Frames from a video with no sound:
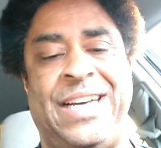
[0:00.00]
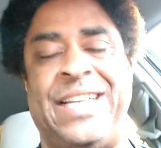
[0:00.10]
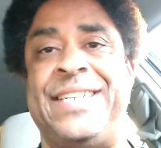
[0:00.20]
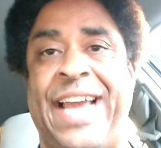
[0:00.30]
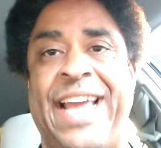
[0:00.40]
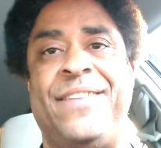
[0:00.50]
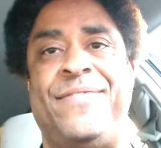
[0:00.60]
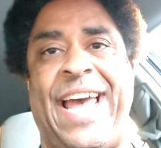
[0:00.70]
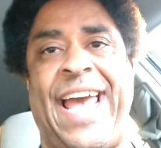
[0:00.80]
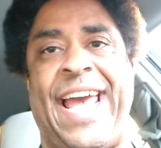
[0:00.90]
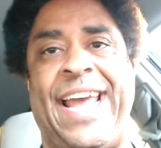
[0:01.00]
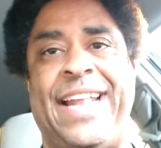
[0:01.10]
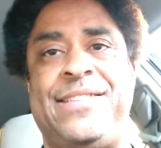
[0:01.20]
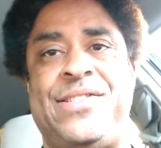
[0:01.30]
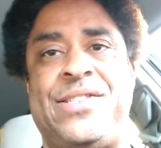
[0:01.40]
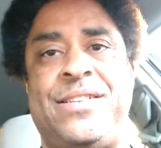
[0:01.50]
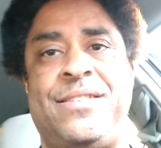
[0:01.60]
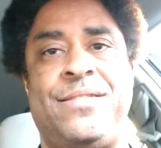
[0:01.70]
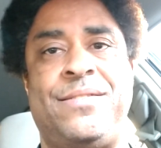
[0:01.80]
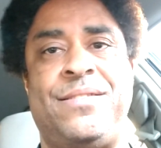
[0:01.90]
native ads,
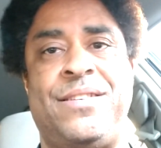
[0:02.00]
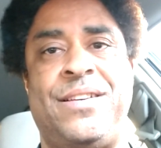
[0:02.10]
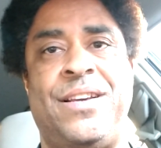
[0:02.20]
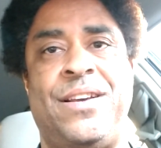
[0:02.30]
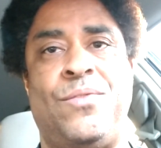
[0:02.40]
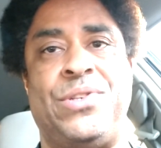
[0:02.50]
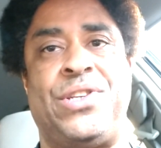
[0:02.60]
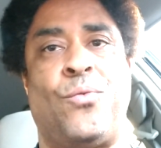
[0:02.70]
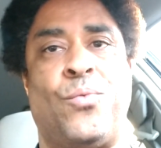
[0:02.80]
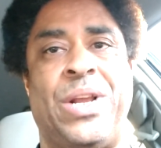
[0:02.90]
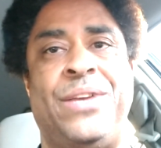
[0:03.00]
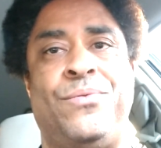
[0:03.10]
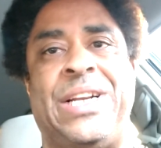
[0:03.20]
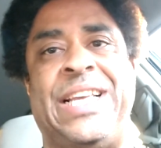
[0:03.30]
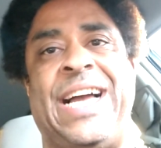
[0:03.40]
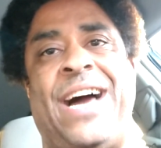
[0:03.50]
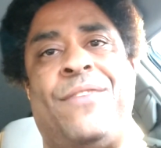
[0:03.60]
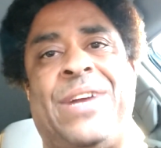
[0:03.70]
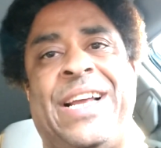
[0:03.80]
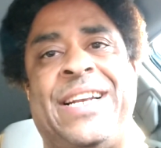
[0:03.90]
which are really, really hot
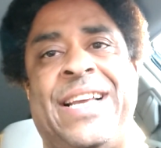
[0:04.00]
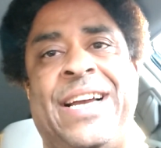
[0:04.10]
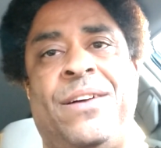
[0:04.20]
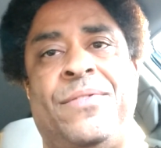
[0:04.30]
right now.